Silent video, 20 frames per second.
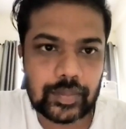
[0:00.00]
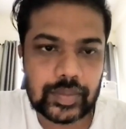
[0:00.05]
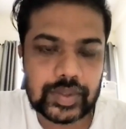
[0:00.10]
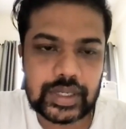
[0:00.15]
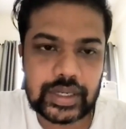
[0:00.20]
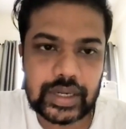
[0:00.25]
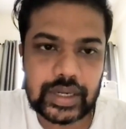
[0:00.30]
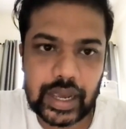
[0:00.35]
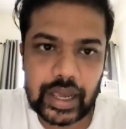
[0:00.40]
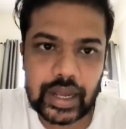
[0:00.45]

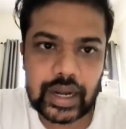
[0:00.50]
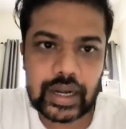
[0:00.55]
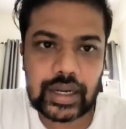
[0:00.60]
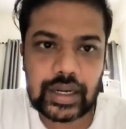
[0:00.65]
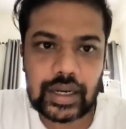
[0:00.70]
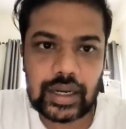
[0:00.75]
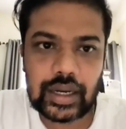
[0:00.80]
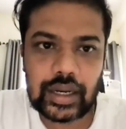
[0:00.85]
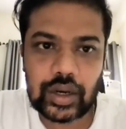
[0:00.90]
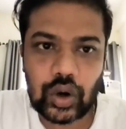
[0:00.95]
see,
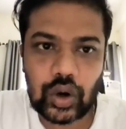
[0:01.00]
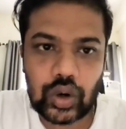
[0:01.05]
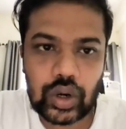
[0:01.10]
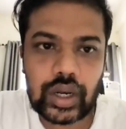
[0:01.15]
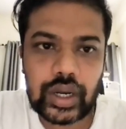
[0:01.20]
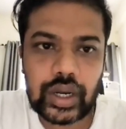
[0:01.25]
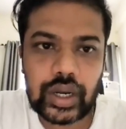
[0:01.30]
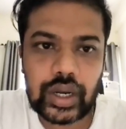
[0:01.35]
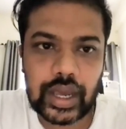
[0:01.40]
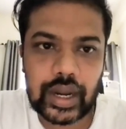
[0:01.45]
directly, not
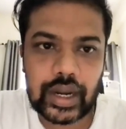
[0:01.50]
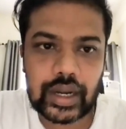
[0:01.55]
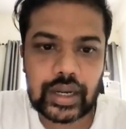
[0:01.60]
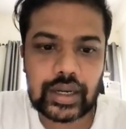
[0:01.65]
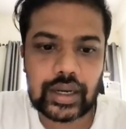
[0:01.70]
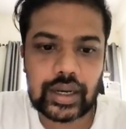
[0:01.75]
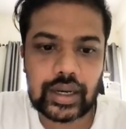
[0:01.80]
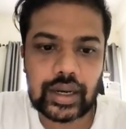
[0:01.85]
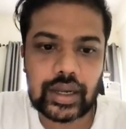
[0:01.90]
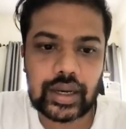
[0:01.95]
only
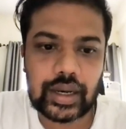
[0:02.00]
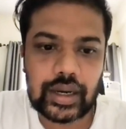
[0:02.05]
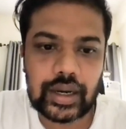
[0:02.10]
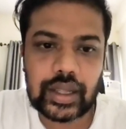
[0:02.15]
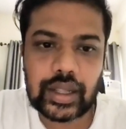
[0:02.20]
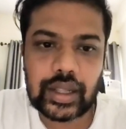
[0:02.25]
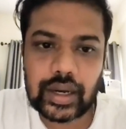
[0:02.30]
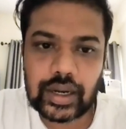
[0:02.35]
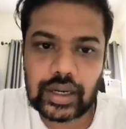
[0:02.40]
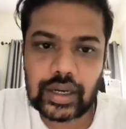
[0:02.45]
directly, like
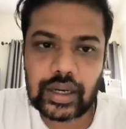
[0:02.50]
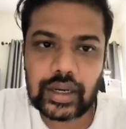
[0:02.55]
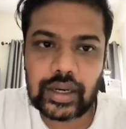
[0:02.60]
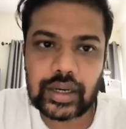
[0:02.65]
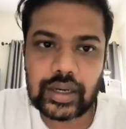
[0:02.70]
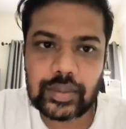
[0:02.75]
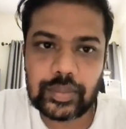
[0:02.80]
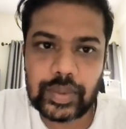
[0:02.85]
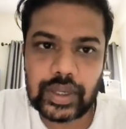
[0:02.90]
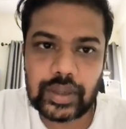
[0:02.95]

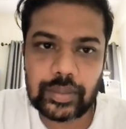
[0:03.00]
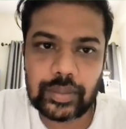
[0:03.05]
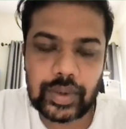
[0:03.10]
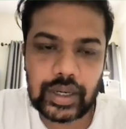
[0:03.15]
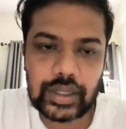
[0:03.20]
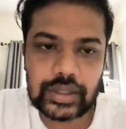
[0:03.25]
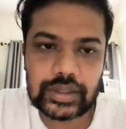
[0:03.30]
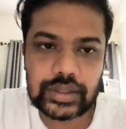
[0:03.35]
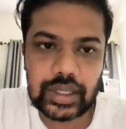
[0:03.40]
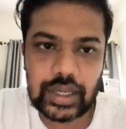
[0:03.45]
indirectly,
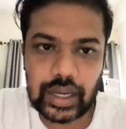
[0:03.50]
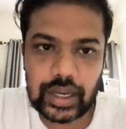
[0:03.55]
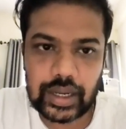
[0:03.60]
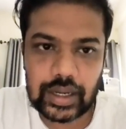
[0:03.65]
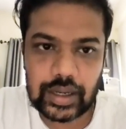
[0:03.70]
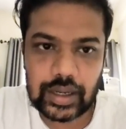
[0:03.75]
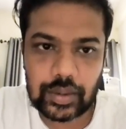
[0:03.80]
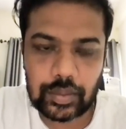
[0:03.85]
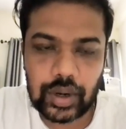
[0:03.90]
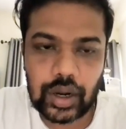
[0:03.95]
it brings in
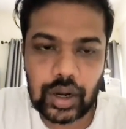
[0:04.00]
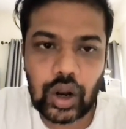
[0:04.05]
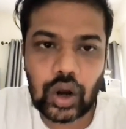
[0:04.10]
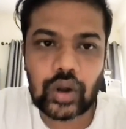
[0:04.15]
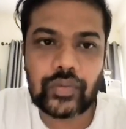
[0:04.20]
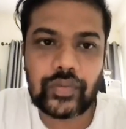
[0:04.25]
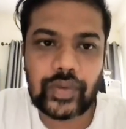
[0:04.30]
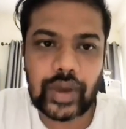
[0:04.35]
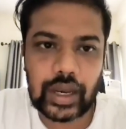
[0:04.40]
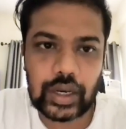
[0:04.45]
like a
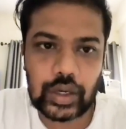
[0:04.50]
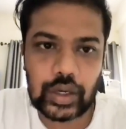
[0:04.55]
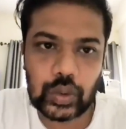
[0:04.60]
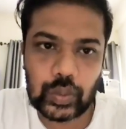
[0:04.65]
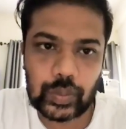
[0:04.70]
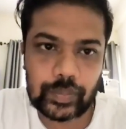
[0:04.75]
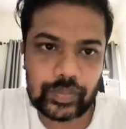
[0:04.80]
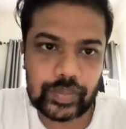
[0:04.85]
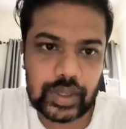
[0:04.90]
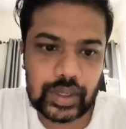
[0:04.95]
lot of
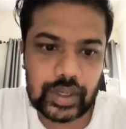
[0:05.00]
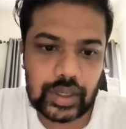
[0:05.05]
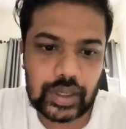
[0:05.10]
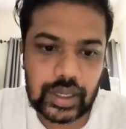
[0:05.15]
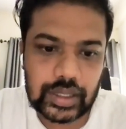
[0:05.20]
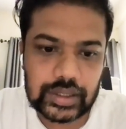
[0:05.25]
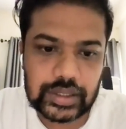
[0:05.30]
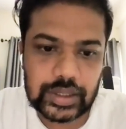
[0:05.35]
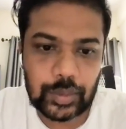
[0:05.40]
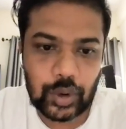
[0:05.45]
value
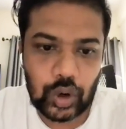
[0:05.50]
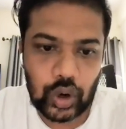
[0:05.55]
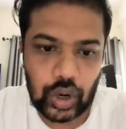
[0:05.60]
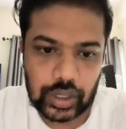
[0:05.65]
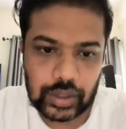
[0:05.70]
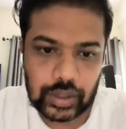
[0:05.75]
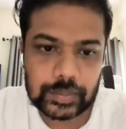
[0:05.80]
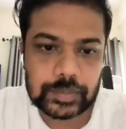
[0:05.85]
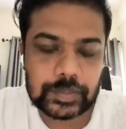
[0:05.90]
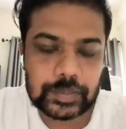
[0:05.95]
as a
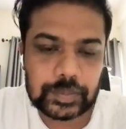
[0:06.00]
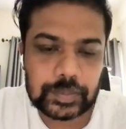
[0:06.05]
product.